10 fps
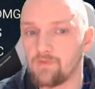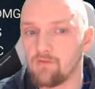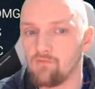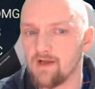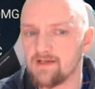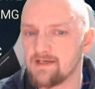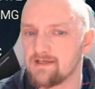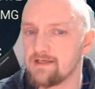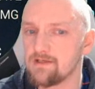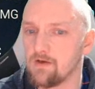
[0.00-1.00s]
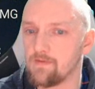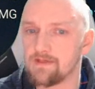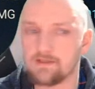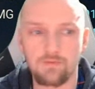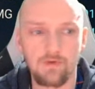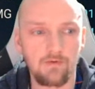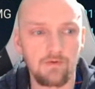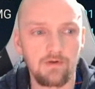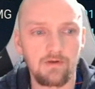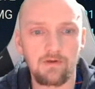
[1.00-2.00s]
Right, see, it's things like this as well.
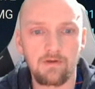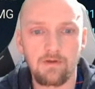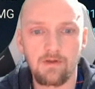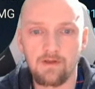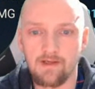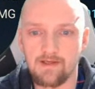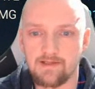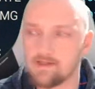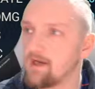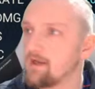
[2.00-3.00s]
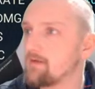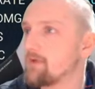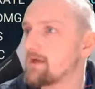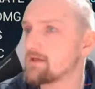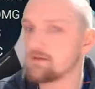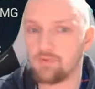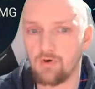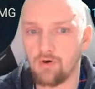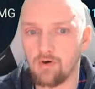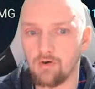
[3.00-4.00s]
Look, it's telling me to put
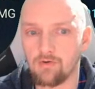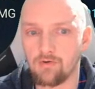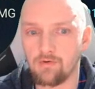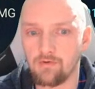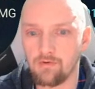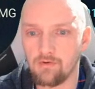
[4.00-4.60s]
on